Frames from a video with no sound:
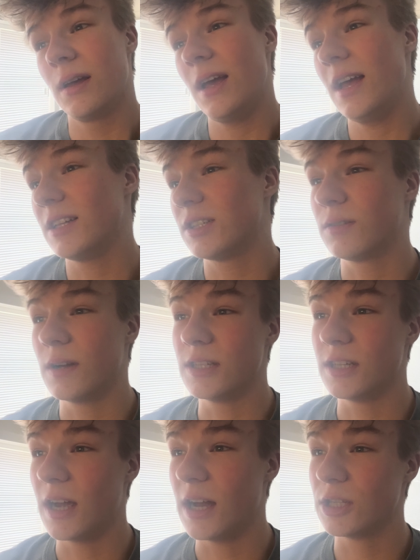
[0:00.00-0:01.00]
It's
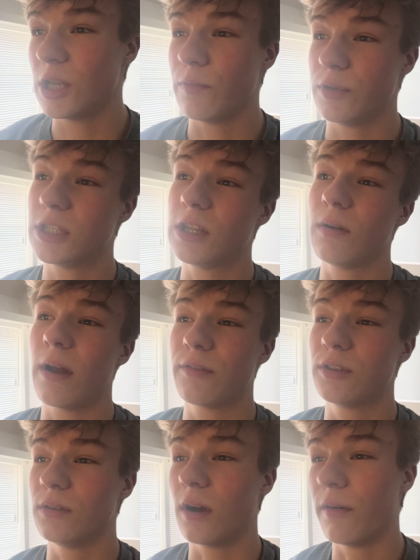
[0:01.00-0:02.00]
crazy, guys, and we still have
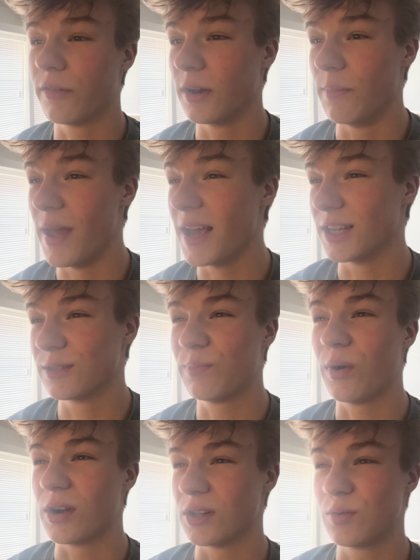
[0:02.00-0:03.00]
to cover the biggest
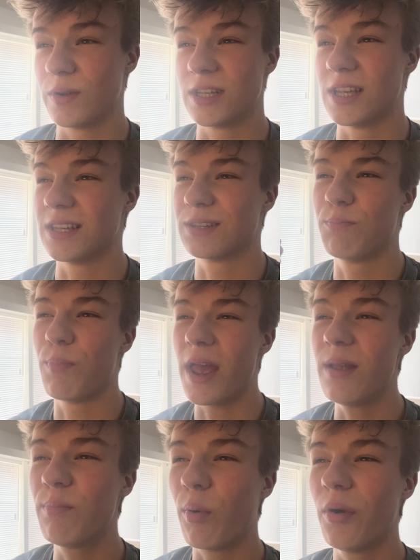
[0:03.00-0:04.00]
part, which is
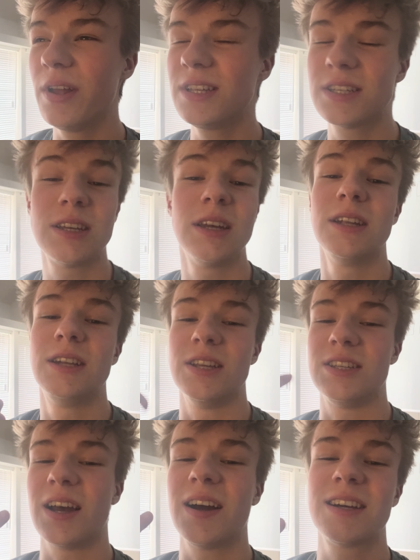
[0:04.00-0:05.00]
pain points,
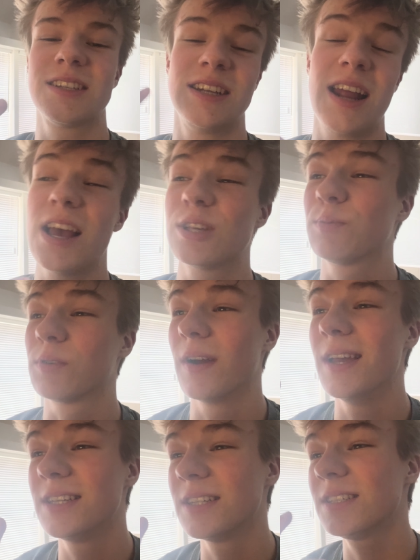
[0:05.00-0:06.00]
desires and
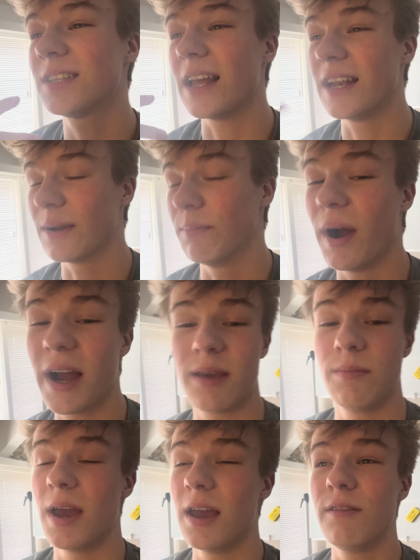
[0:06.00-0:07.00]
aspirations, and their buying
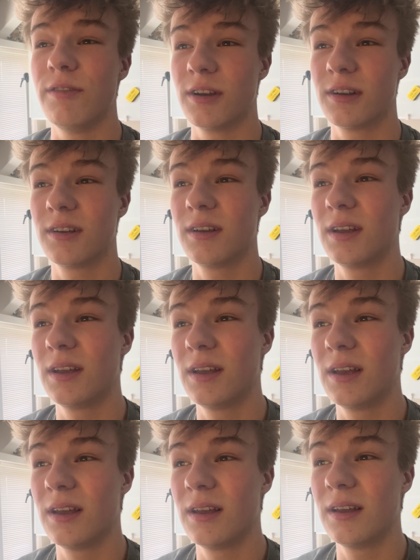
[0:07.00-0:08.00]
behavior.
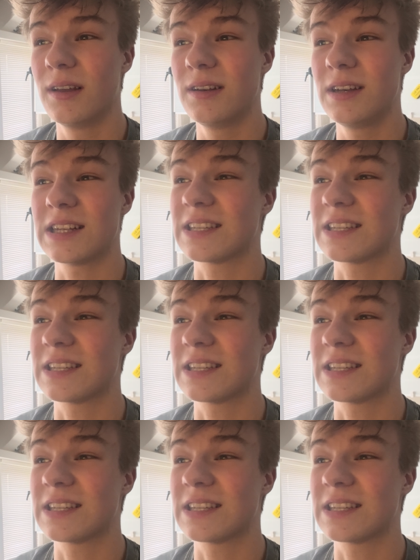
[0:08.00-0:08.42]
That's